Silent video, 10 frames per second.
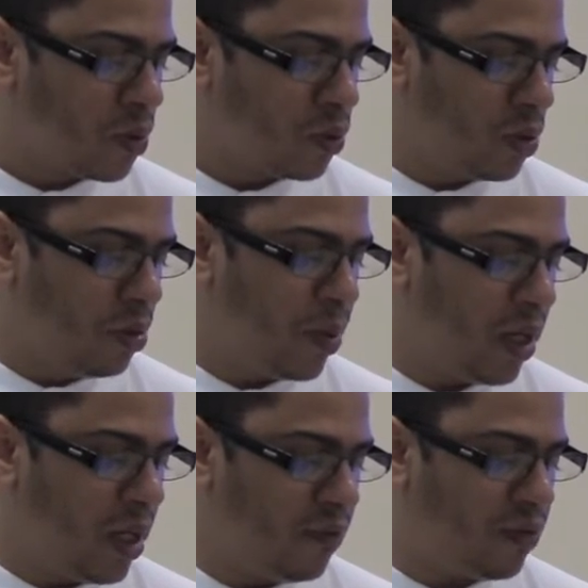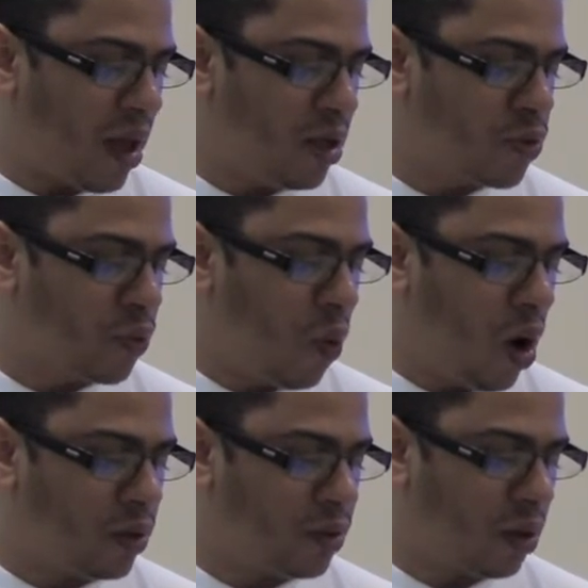Do you believe there is
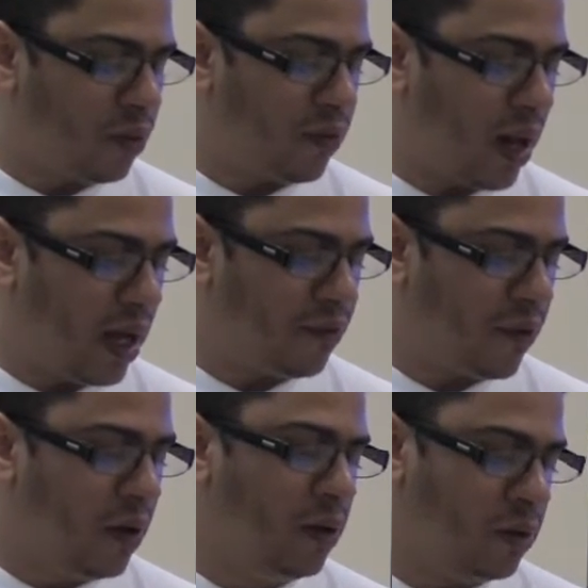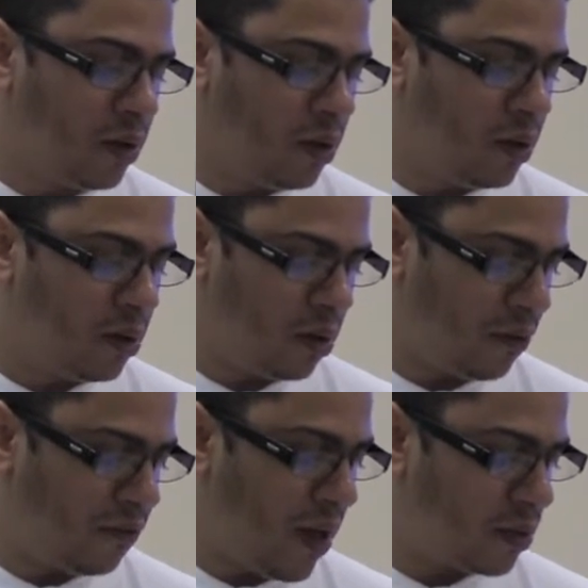water of life under
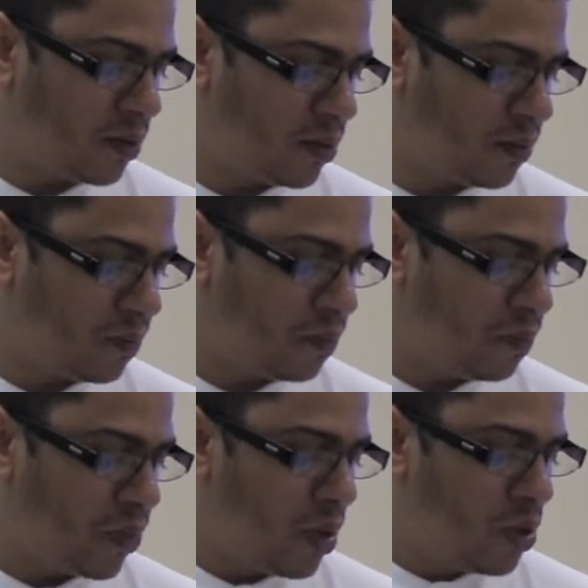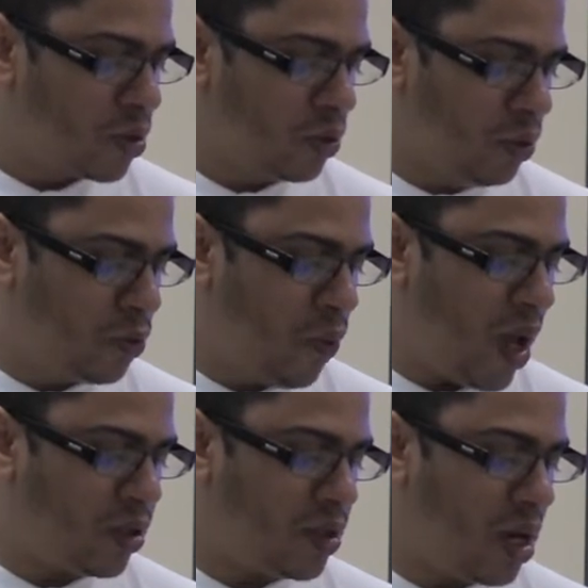your feet? So don't
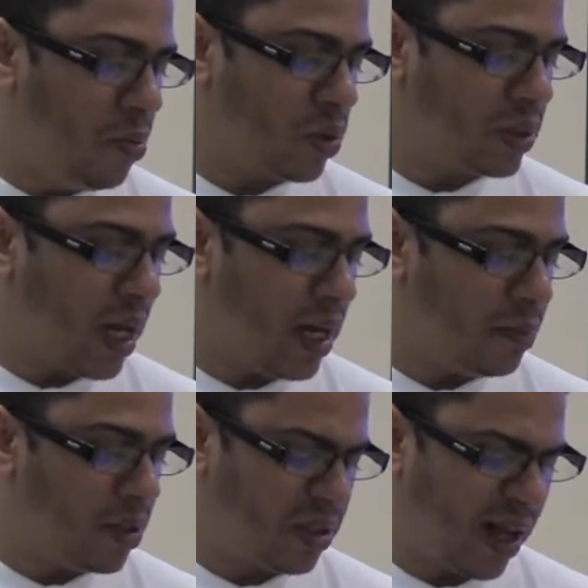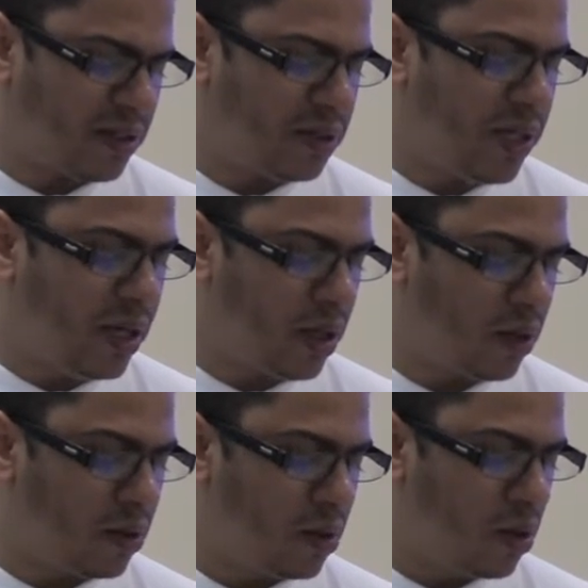waste any more time. Start
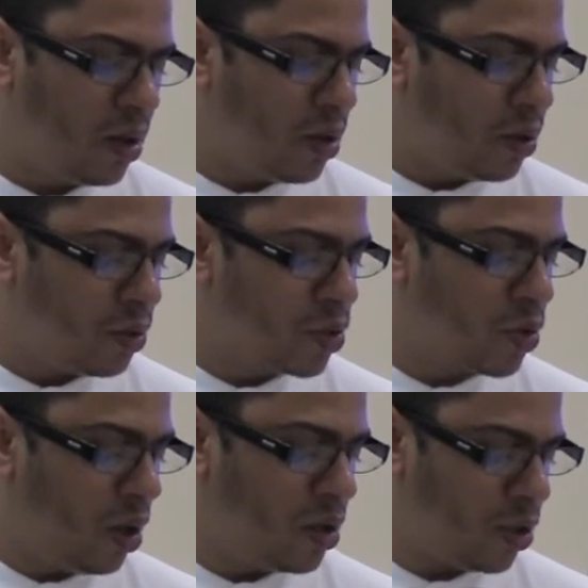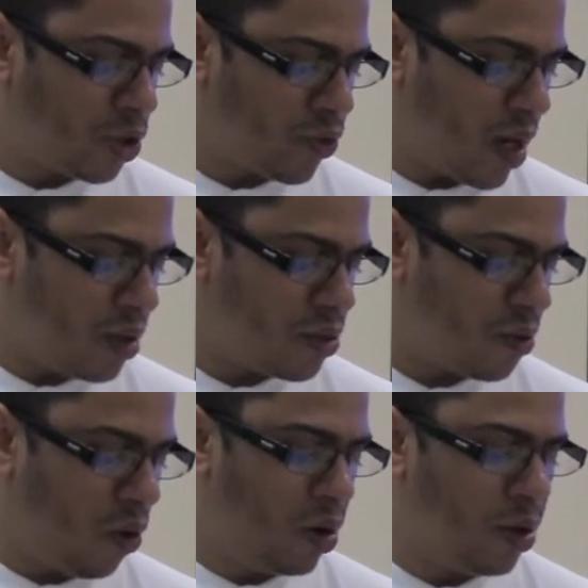digging. Use all your strength,
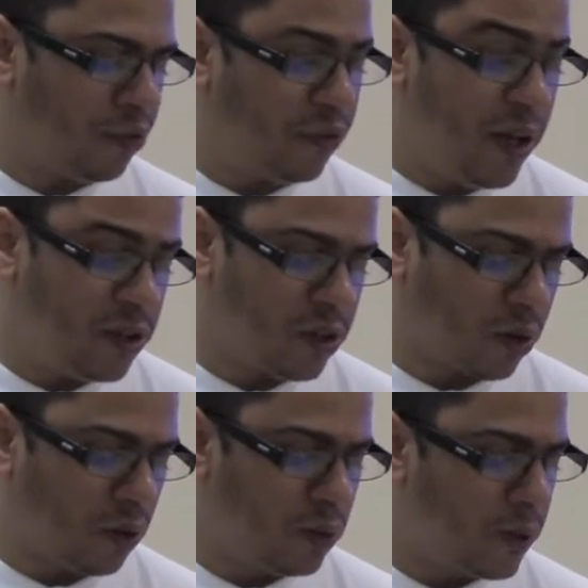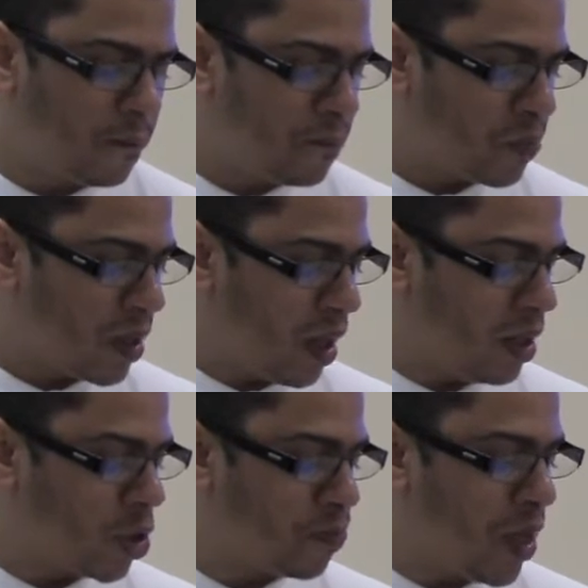all your physical
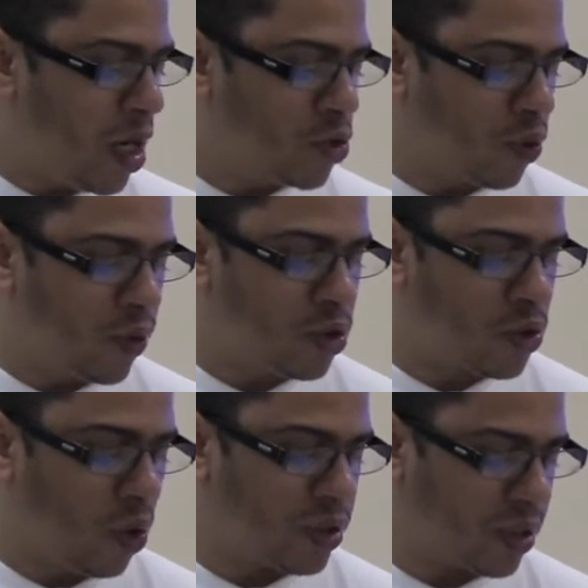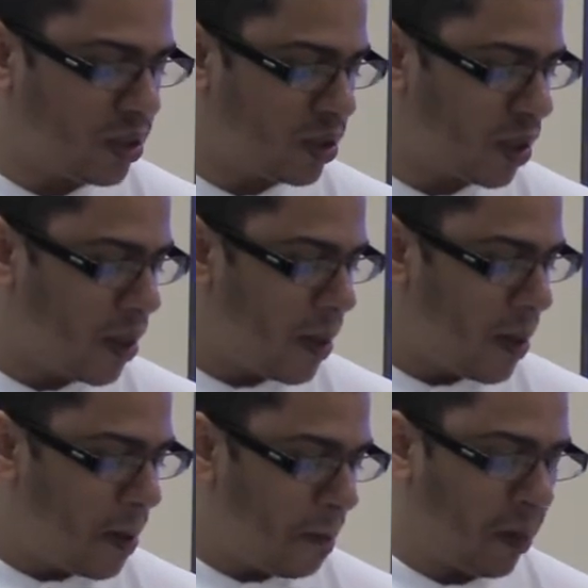and spiritual resources,
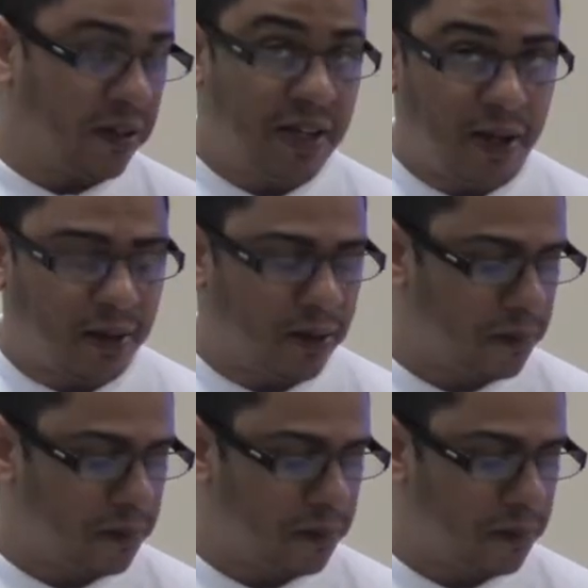but dig